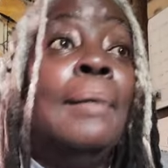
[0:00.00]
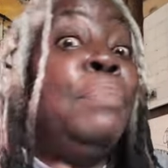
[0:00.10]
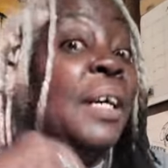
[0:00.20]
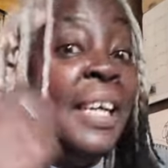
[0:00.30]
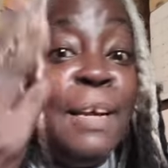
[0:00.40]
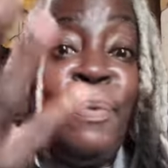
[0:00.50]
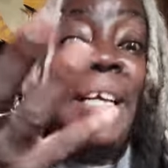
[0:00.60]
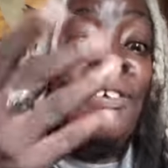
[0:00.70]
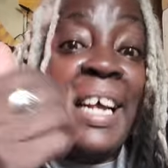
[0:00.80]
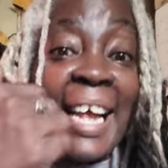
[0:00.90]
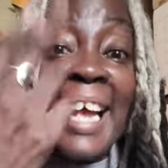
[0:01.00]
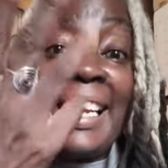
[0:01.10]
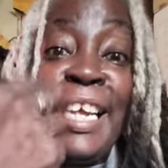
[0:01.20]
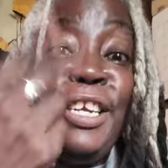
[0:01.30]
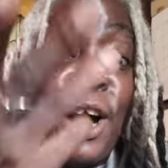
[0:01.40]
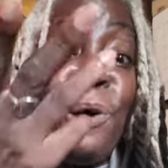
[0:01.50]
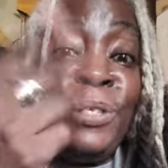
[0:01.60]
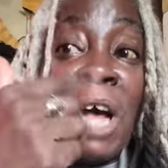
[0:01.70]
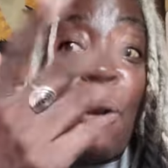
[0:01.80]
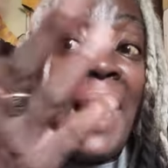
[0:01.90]
But he went on ahead. He
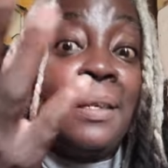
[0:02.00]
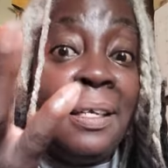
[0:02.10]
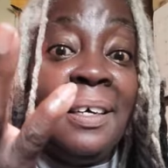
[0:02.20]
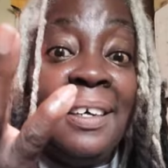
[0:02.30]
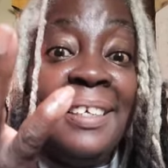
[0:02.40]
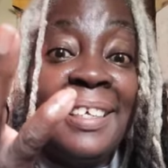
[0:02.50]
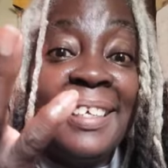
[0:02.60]
knows how I look.